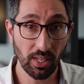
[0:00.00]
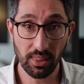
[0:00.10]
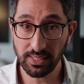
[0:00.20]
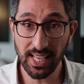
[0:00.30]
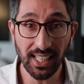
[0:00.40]

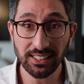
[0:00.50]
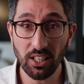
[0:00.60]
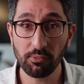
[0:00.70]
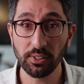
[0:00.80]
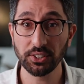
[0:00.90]
the tax
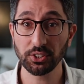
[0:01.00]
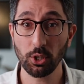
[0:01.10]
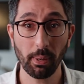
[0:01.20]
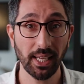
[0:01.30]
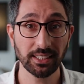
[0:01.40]
office,
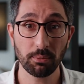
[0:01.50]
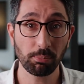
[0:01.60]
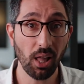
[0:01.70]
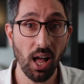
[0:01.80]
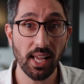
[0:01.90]
you're paying
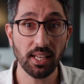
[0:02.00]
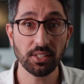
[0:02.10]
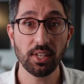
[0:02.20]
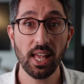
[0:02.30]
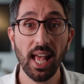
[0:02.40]

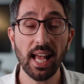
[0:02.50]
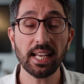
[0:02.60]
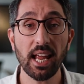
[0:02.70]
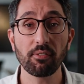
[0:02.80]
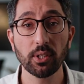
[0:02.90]
suppliers,
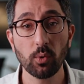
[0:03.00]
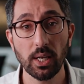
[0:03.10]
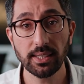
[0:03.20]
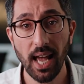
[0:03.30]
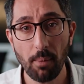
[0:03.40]
and
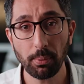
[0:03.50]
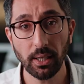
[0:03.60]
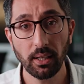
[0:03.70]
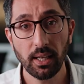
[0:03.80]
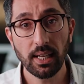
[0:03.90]
everyone's happy.
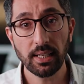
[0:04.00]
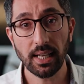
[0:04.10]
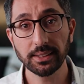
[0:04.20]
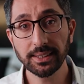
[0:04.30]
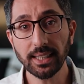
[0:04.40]

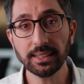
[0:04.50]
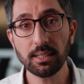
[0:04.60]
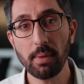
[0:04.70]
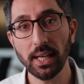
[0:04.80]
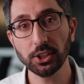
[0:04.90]
Now, just
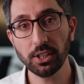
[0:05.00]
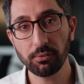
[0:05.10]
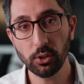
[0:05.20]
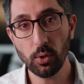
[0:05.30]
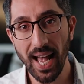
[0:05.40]
imagine
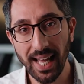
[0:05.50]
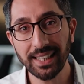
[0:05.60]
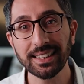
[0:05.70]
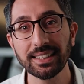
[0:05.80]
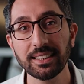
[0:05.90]
if you had
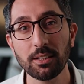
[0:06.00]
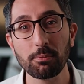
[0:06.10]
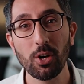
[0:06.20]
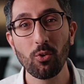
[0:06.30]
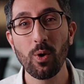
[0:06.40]
a
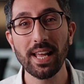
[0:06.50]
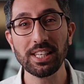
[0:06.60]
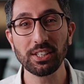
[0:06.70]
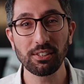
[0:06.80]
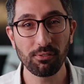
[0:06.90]
system where
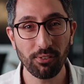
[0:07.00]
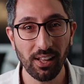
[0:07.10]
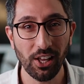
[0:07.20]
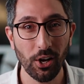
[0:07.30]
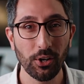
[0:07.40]
you can
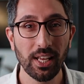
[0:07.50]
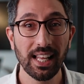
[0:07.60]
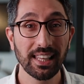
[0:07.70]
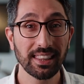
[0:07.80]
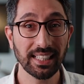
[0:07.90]
follow
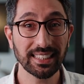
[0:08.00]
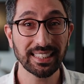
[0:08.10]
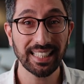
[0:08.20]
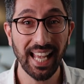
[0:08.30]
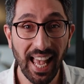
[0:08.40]

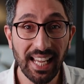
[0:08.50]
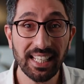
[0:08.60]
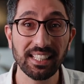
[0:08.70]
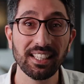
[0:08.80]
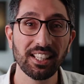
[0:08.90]
that's
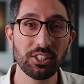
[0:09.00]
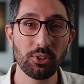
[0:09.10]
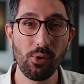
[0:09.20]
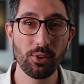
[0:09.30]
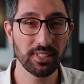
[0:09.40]
catered
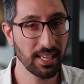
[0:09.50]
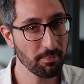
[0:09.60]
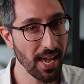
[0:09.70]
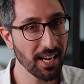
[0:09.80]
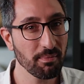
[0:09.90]
towards the
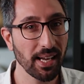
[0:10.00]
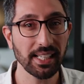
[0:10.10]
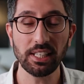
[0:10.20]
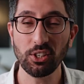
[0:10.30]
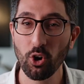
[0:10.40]
amount of
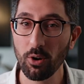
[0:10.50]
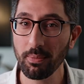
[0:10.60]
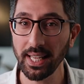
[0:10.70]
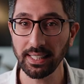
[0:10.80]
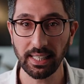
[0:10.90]
money you're
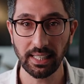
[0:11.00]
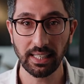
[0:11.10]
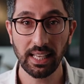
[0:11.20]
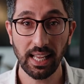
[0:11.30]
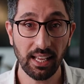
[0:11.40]

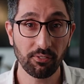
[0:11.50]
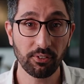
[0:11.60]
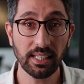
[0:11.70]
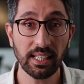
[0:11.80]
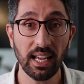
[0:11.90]
making
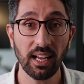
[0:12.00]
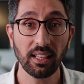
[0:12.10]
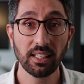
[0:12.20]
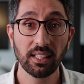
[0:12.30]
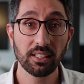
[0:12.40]
every
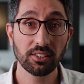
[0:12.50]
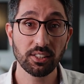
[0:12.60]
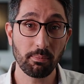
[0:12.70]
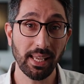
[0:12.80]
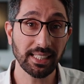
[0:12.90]
year
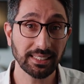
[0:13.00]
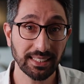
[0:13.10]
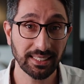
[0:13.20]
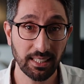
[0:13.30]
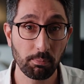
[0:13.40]
to make it
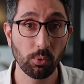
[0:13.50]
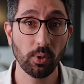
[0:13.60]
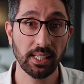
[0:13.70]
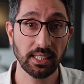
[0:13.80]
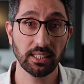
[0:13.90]
just
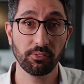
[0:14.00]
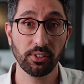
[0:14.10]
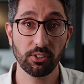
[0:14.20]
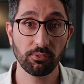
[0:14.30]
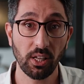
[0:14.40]
simple and easy for
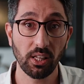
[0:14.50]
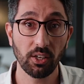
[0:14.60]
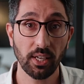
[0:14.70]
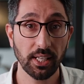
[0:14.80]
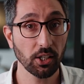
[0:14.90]
you to
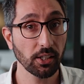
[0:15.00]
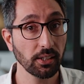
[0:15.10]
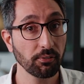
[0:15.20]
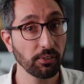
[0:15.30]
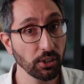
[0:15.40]
follow. And not
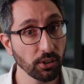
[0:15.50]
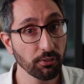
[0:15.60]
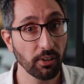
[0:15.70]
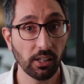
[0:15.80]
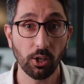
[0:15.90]
only for you to
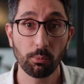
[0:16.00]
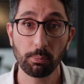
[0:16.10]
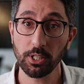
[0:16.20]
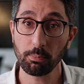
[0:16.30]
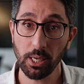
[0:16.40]
follow,
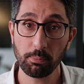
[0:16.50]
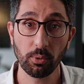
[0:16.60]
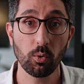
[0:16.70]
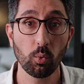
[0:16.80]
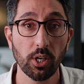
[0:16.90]
but the
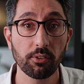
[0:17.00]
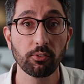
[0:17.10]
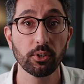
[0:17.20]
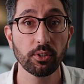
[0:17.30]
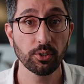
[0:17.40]
people that work
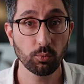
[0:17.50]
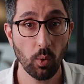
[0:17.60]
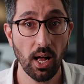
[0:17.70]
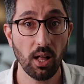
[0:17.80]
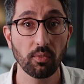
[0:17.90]
for you as
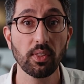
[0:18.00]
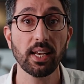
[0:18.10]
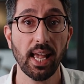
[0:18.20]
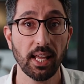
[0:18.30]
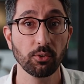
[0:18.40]
well that
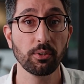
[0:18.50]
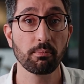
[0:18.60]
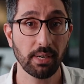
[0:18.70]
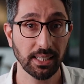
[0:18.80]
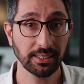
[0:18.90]
handle
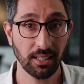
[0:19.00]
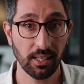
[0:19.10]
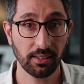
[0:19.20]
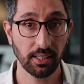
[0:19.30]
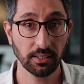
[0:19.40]
the money
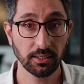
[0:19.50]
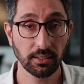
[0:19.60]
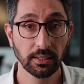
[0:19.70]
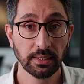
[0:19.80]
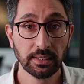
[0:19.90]
side of things.
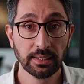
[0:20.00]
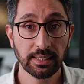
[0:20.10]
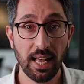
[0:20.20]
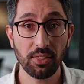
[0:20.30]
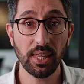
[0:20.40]

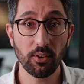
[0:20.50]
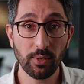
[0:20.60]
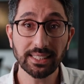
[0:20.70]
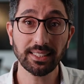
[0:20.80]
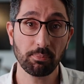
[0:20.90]
Now, there
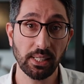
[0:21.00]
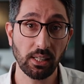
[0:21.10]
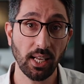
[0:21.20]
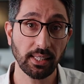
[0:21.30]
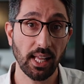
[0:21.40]
is something
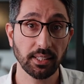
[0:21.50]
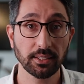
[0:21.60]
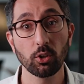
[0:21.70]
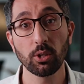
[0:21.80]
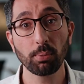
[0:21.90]
like that.
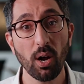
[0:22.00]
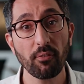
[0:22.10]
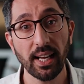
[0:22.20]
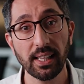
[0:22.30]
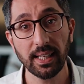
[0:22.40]
It's called a
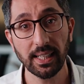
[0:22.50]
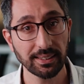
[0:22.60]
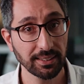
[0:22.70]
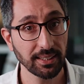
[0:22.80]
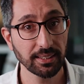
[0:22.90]
profit
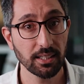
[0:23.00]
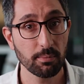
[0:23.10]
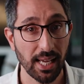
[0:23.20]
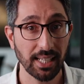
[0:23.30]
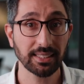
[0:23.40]
allocation
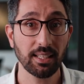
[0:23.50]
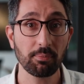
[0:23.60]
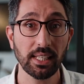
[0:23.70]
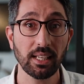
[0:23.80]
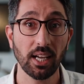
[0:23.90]
system, and it's
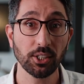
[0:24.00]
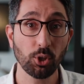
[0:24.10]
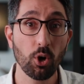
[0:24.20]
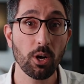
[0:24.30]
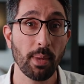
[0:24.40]
something I
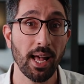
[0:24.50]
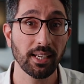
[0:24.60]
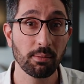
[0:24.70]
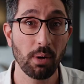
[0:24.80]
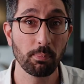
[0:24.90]
talk
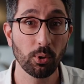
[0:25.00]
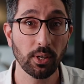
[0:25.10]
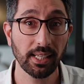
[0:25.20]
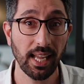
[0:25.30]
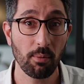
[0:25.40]
about in my
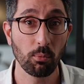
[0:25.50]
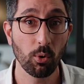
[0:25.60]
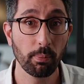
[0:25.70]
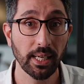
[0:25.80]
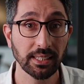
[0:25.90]
book, Count
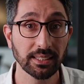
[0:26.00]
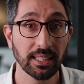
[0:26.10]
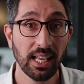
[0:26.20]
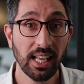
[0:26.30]
More Beans.